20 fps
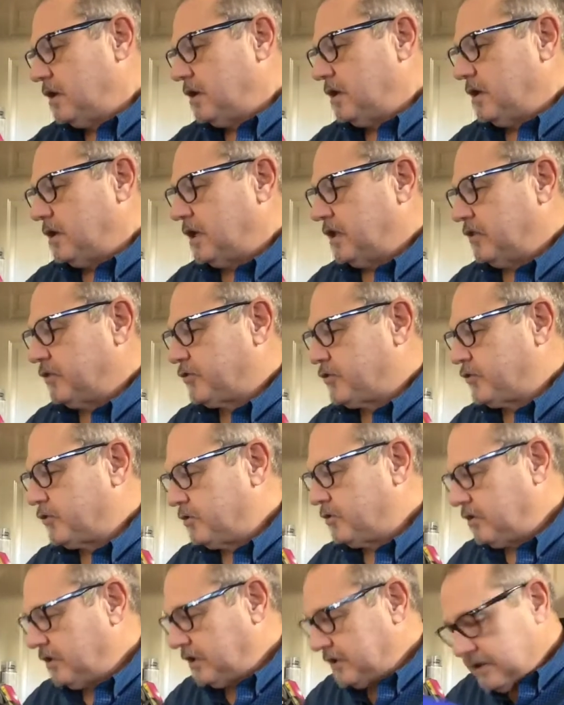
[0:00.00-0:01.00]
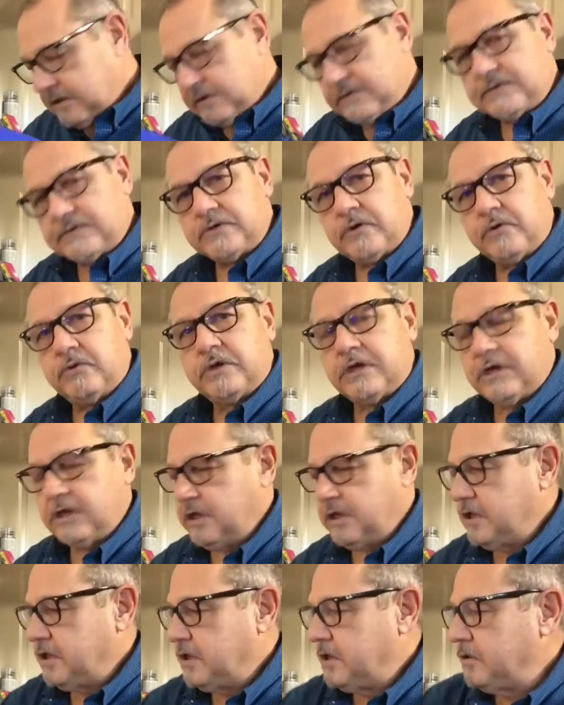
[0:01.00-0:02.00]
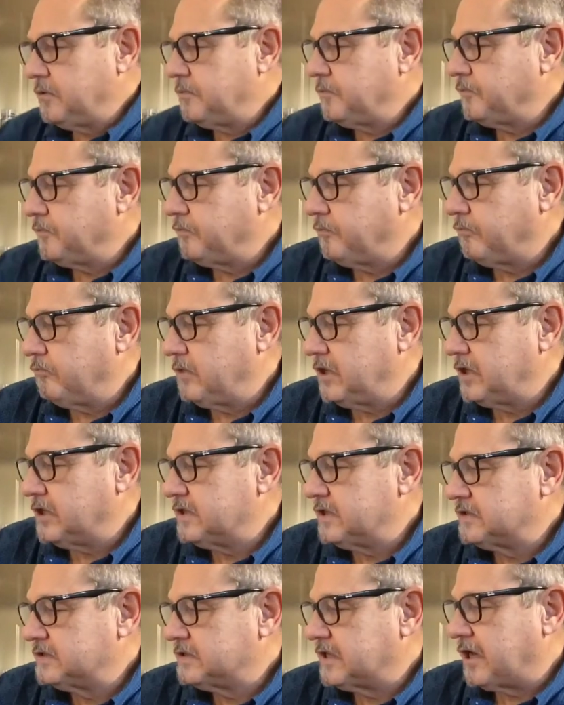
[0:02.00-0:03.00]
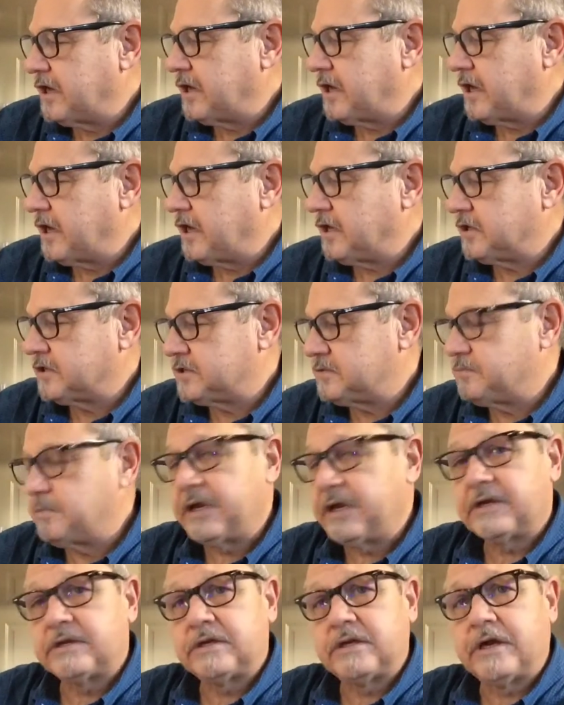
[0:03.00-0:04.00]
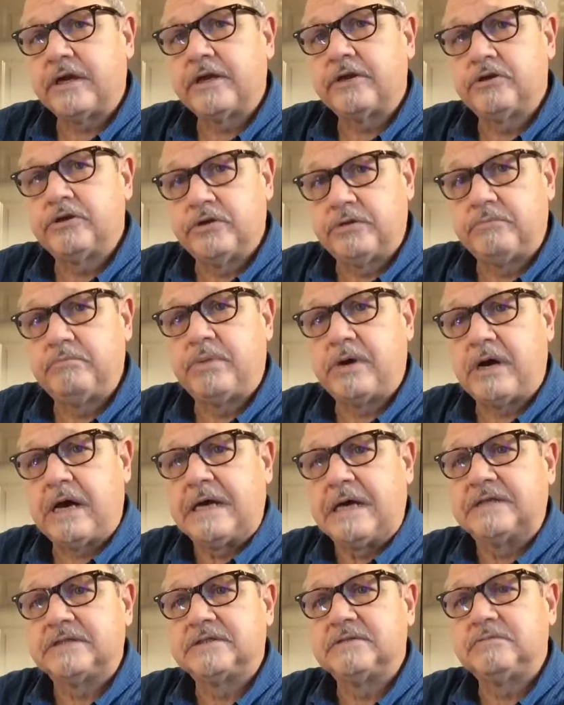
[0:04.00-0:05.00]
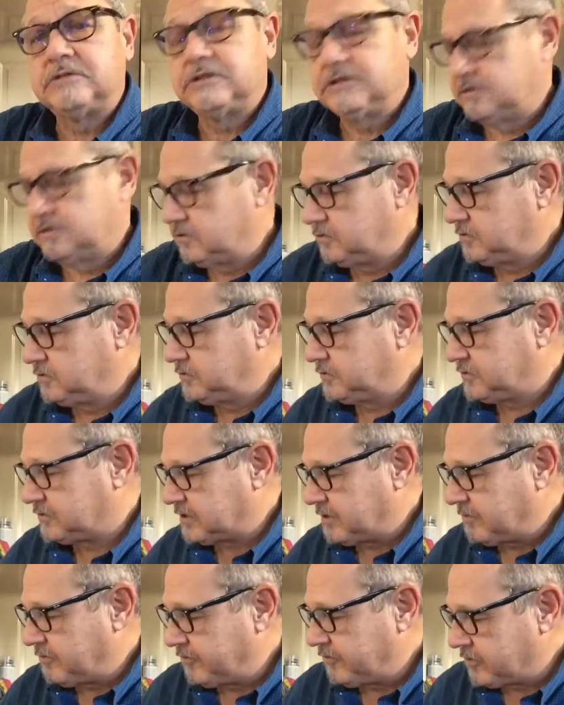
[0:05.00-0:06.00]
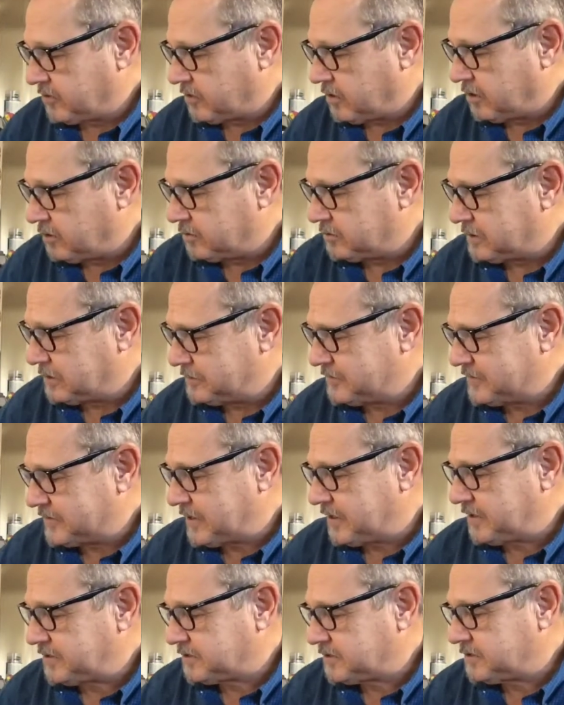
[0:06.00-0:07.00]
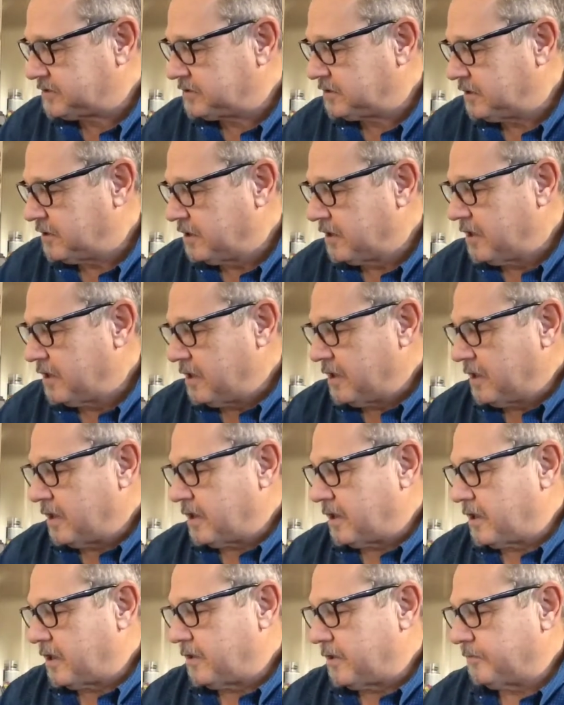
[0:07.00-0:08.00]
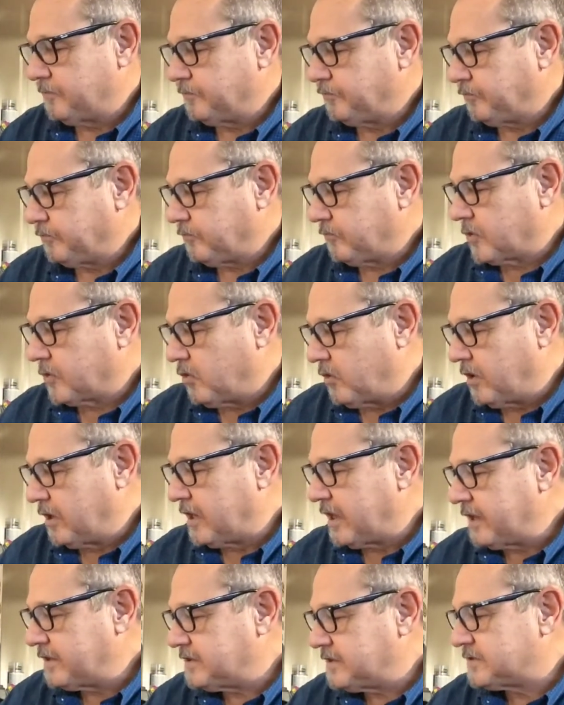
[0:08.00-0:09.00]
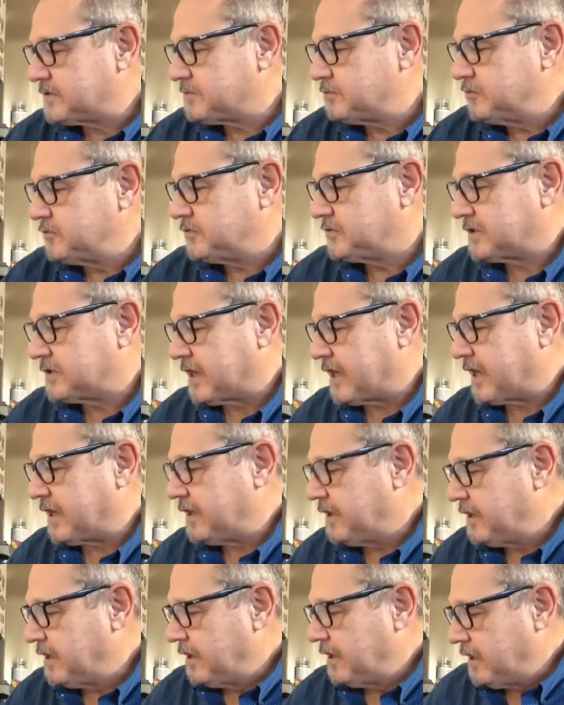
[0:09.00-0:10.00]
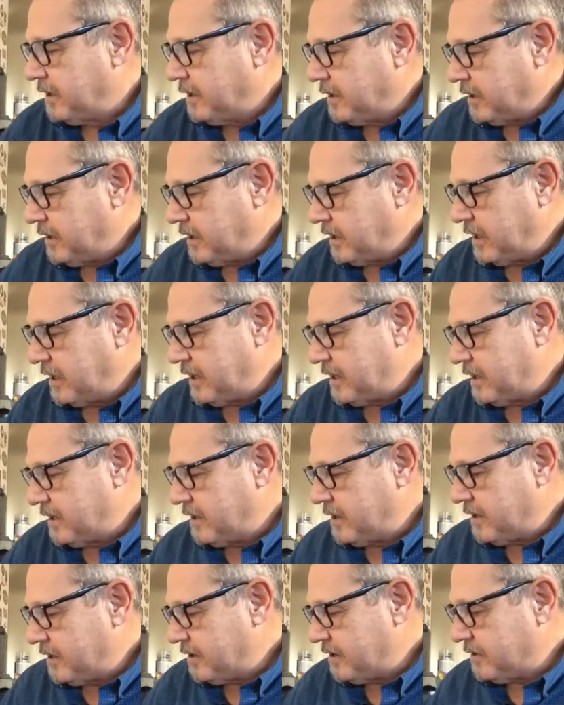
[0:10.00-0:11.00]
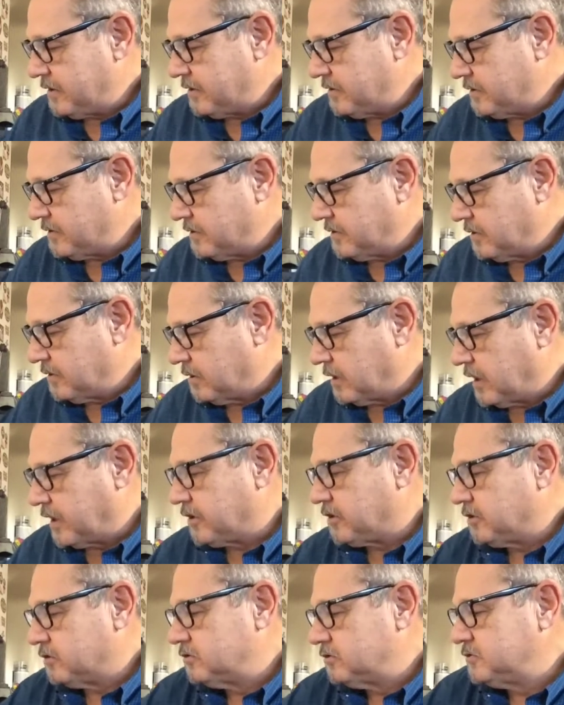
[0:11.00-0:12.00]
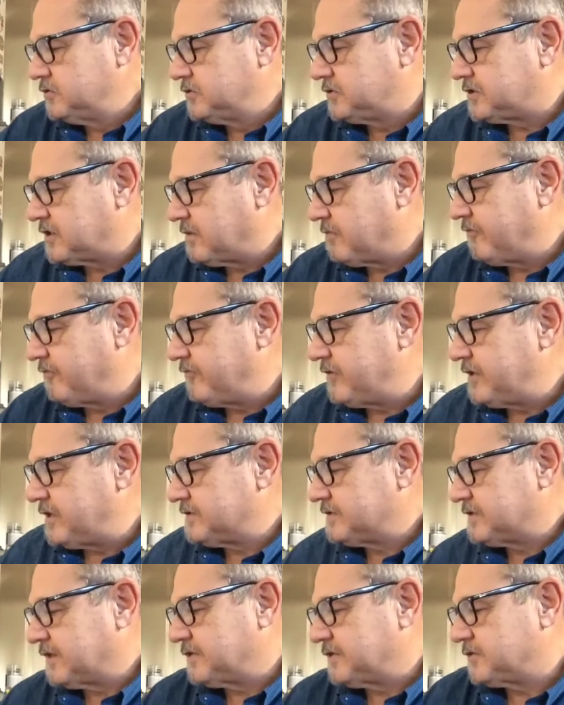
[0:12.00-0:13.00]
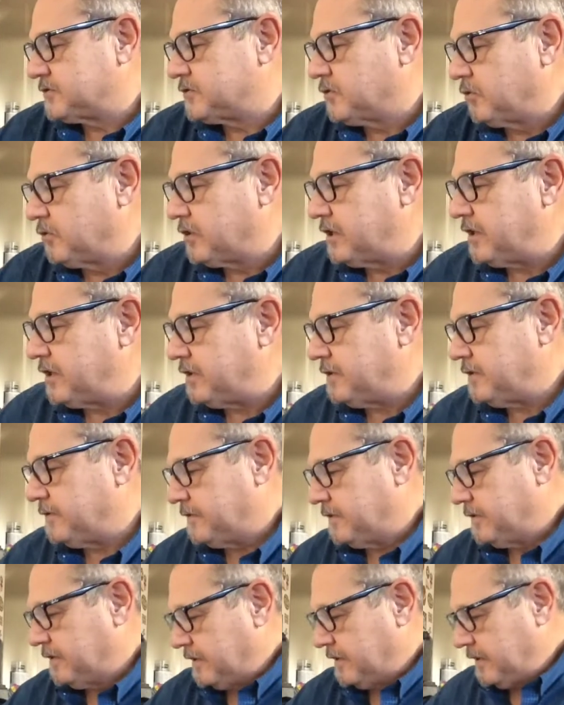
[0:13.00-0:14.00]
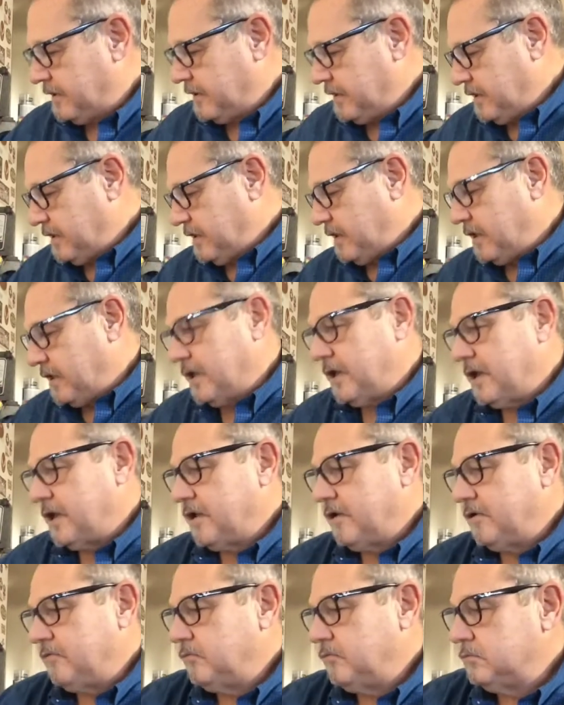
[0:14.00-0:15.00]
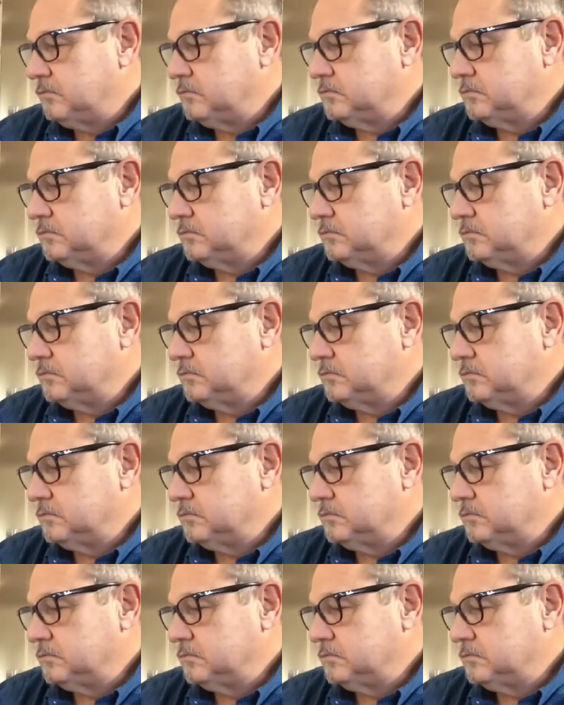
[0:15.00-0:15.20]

and thoroughly soak in because I, I expect I could possibly lose some of the colorization. Um, well, I like the smooth side, and uh, I could lose some of it as I soak it, and